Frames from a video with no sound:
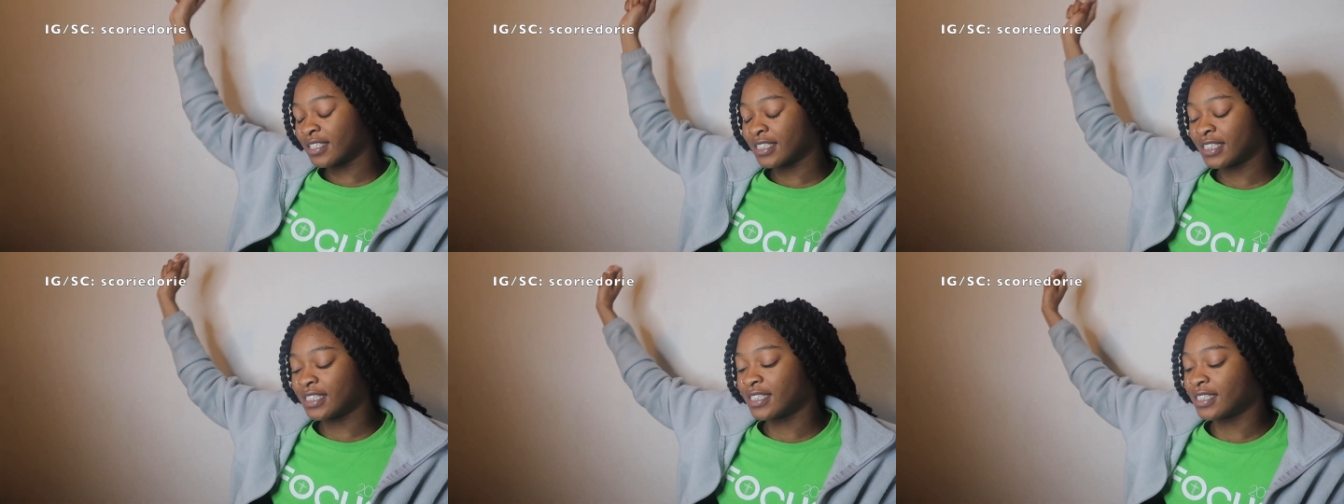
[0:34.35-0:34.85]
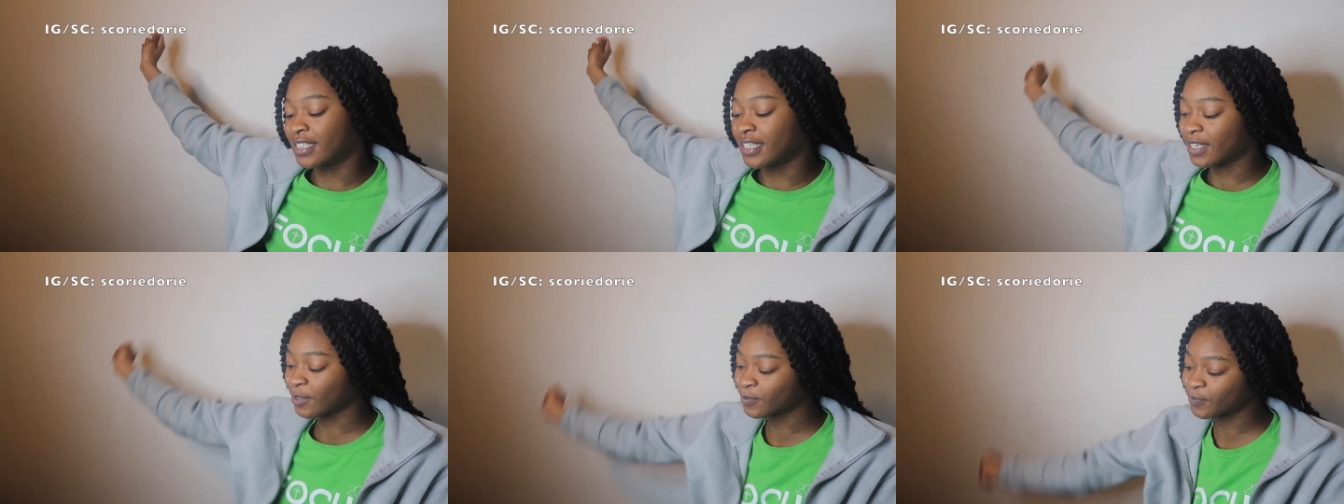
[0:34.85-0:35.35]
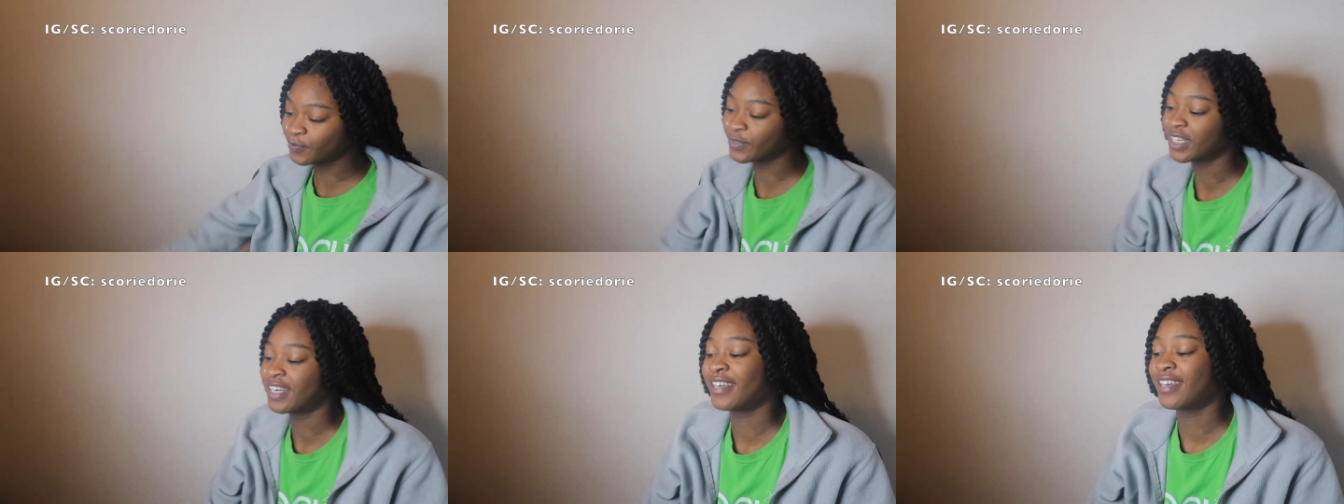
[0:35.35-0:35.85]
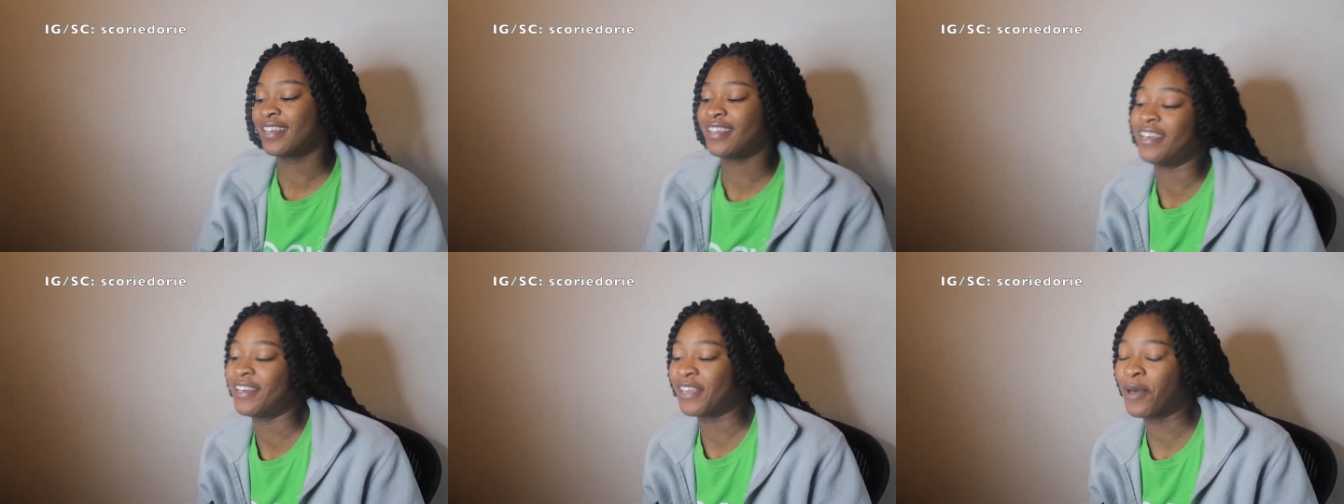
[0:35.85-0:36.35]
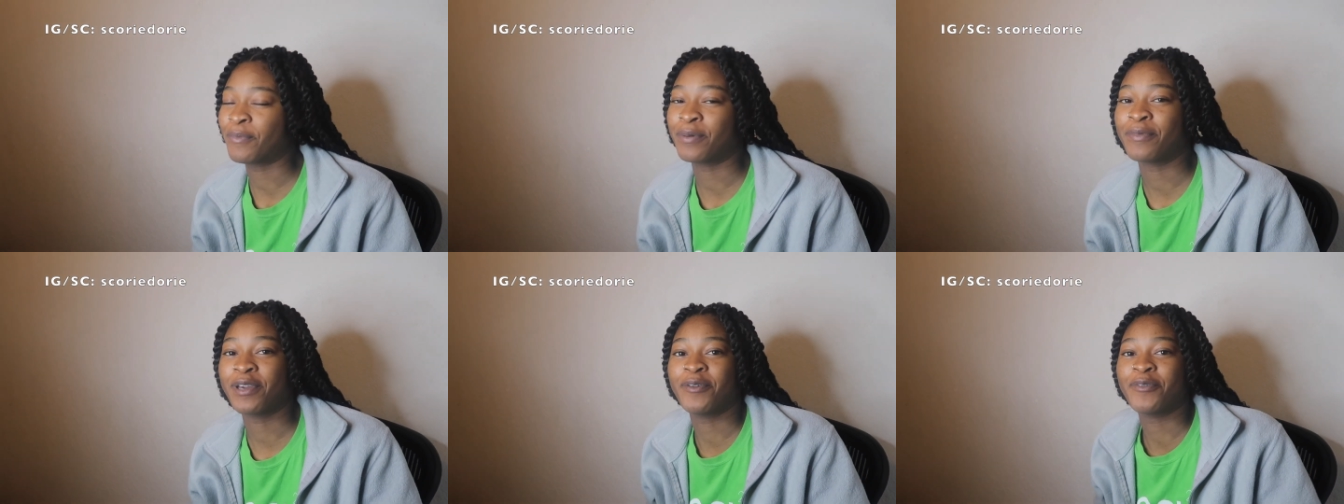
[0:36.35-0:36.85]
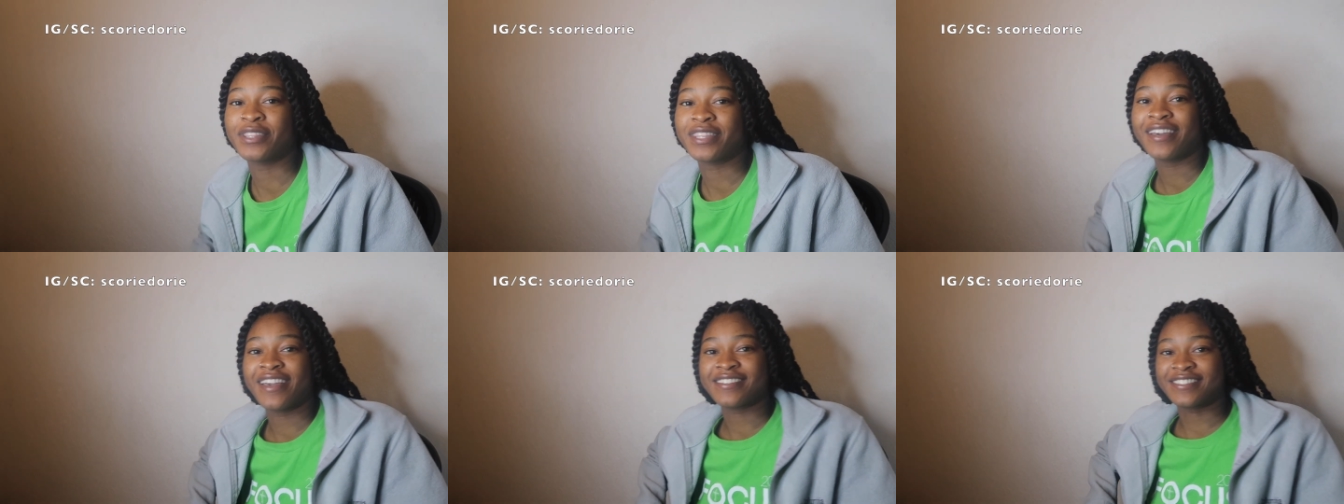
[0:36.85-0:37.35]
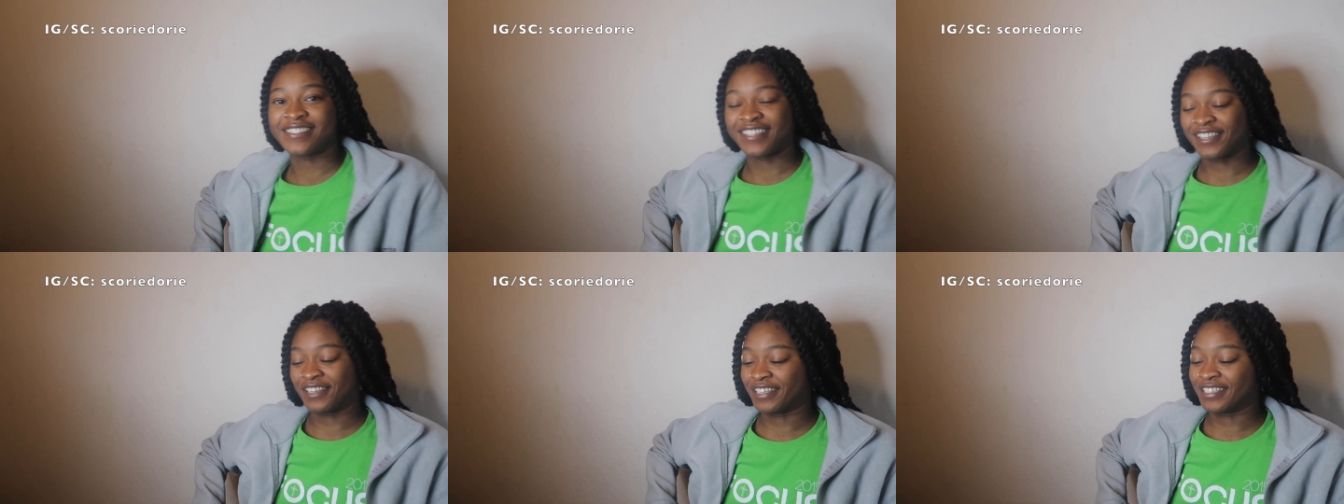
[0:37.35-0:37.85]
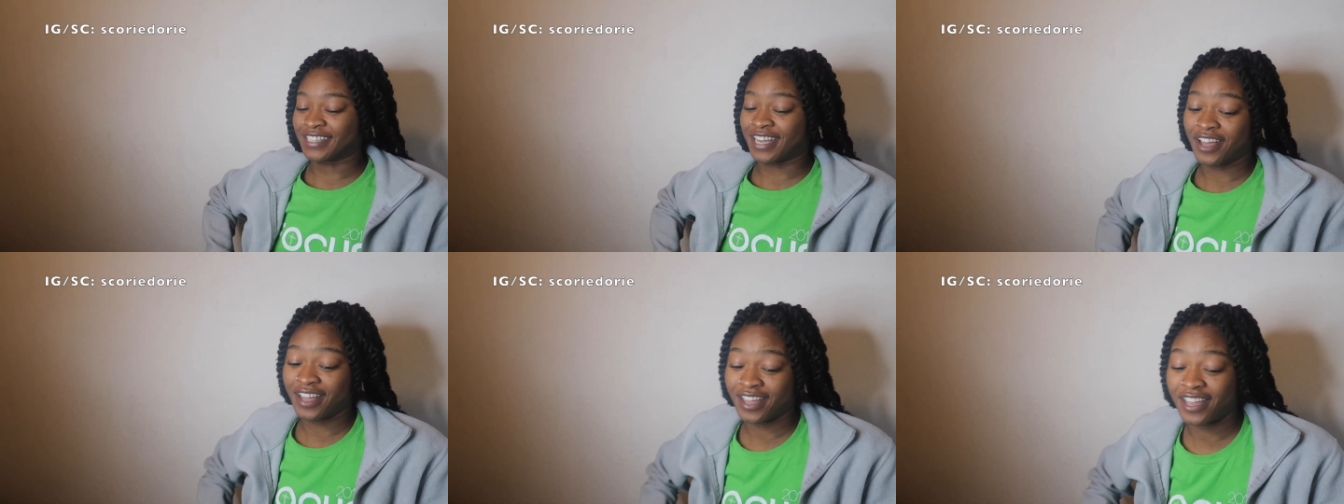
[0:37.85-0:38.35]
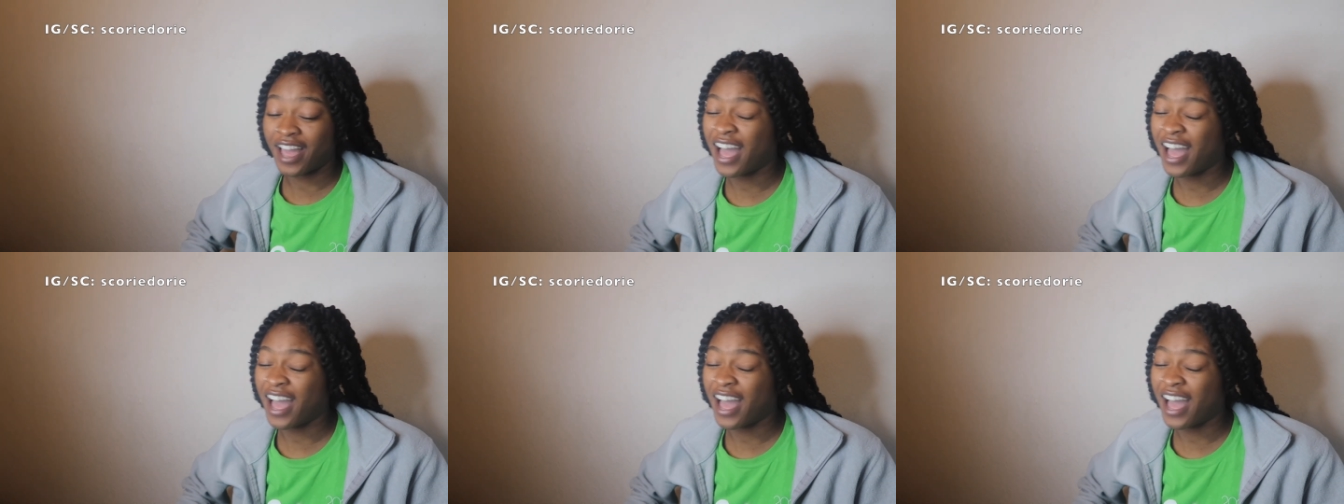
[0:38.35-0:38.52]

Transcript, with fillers: Season yeah y'all put me on with the SZN because I